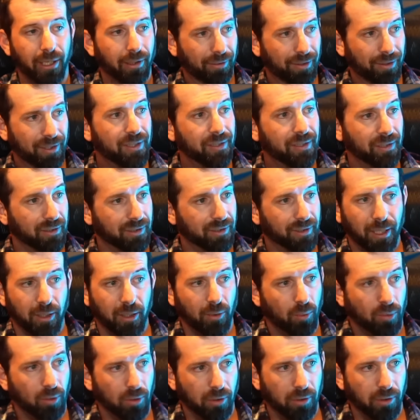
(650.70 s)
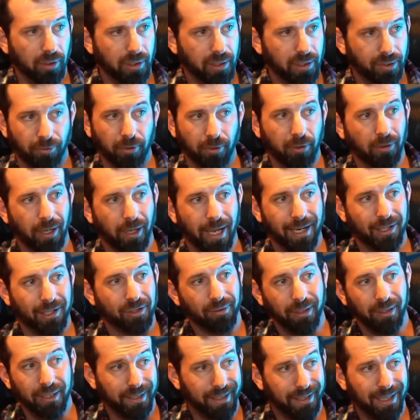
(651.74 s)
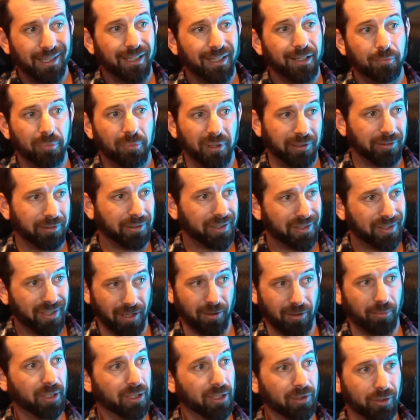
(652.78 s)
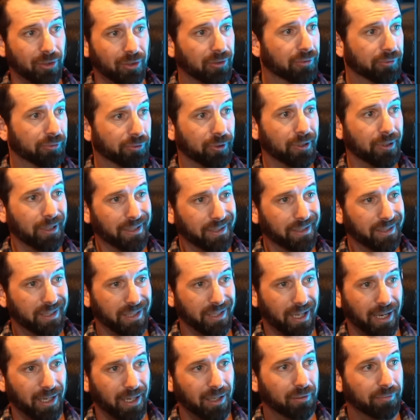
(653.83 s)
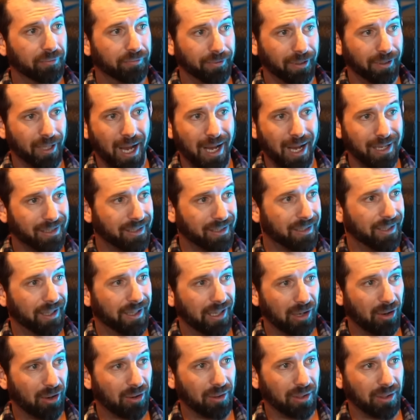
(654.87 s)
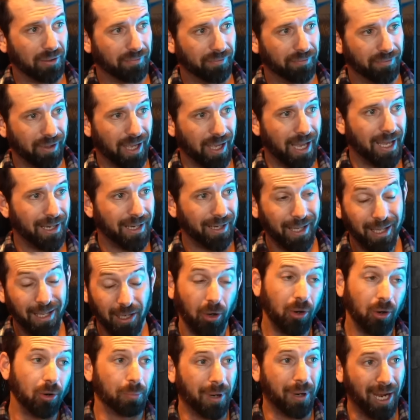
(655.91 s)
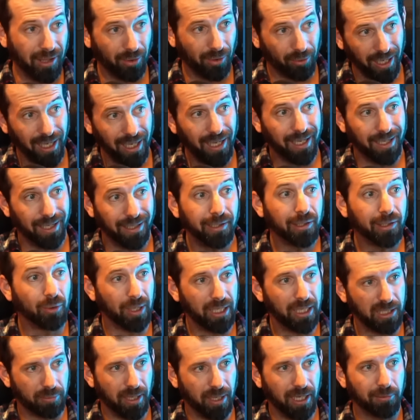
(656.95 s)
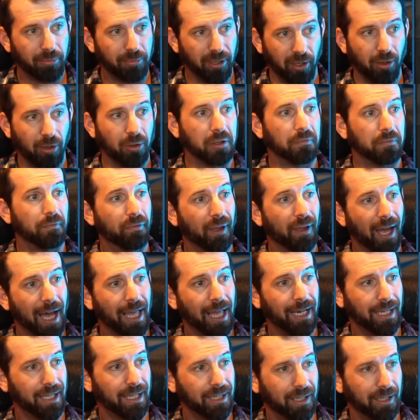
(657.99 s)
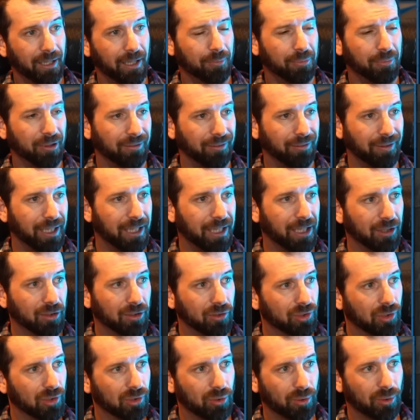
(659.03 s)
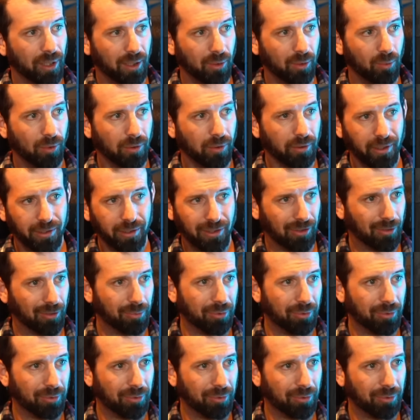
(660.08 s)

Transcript: the Six-Day War, Israel actually did build settlements over inside of Gaza and all of that. And, oh, by the way, and in the West Bank, but all of that ended up leading to a war that took